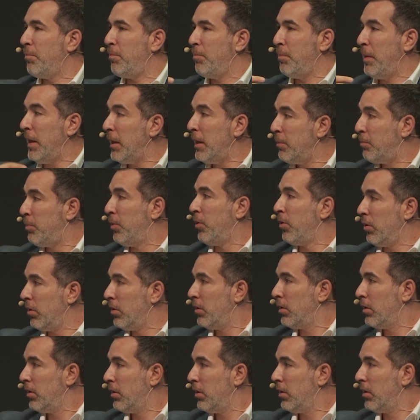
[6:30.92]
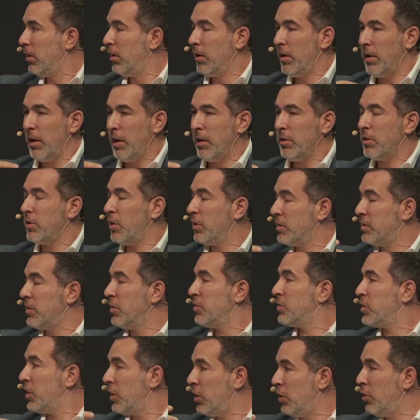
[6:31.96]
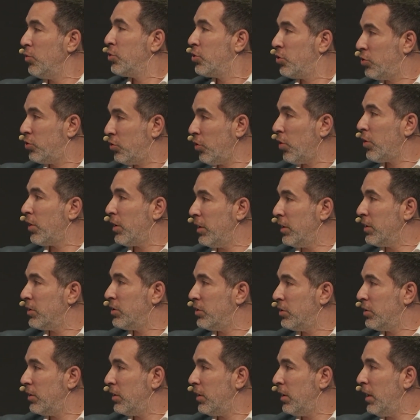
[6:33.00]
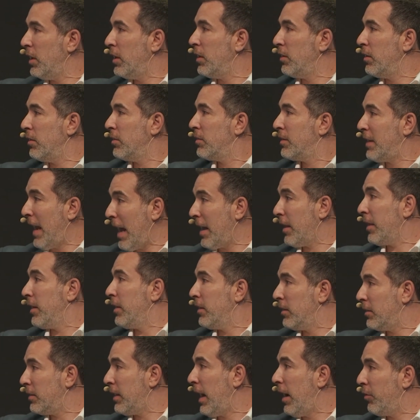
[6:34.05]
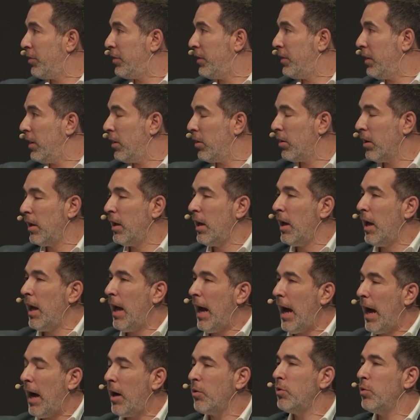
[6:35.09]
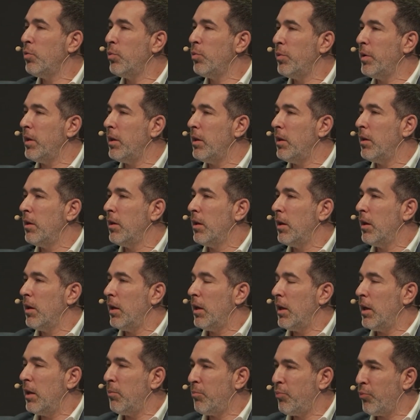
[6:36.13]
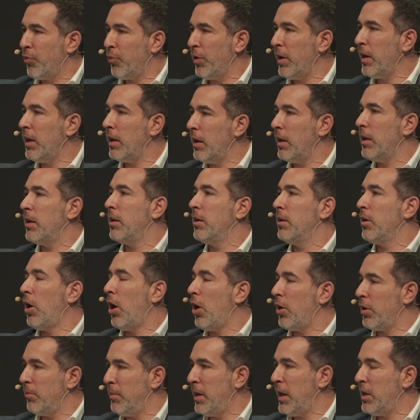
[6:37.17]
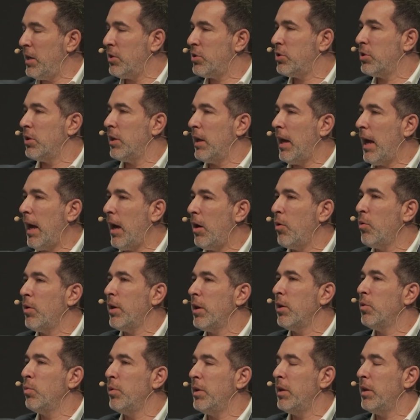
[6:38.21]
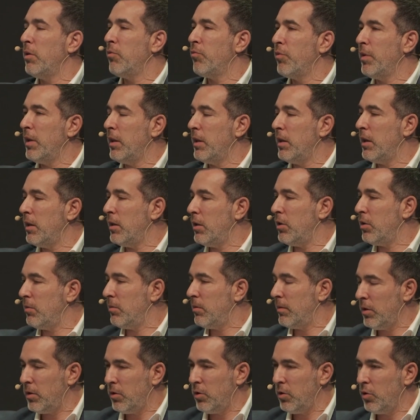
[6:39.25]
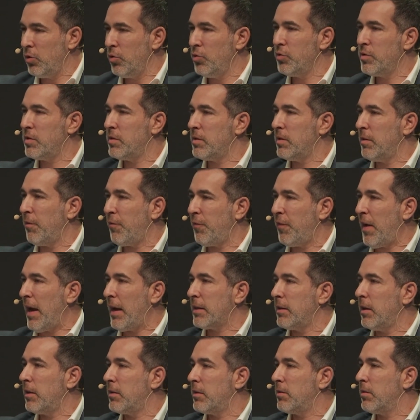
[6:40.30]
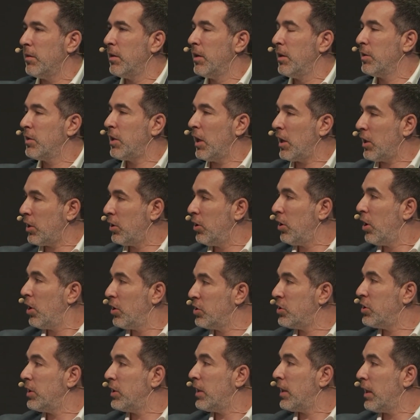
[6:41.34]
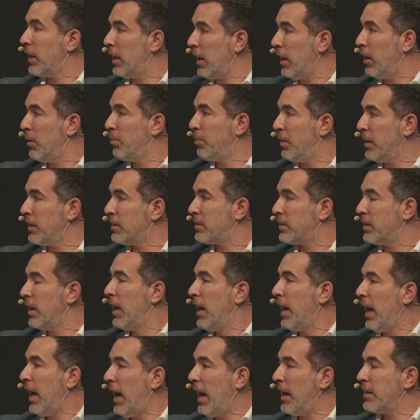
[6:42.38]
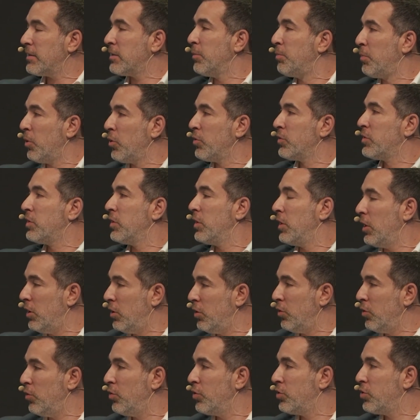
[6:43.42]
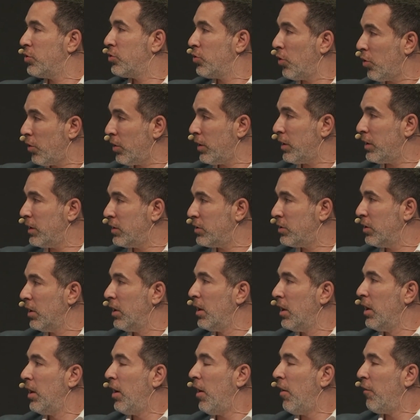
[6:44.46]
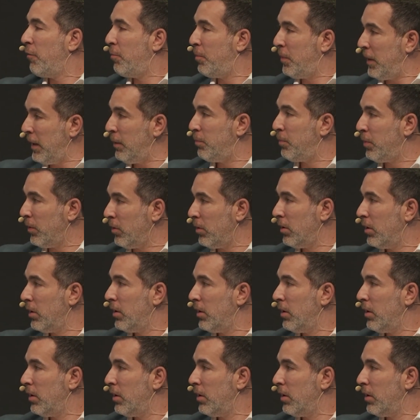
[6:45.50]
people, because there's a huge shortage in talent out there. How do we bring in automation? How can we really use the fact that technology can help us as opposed to the huge shortage of people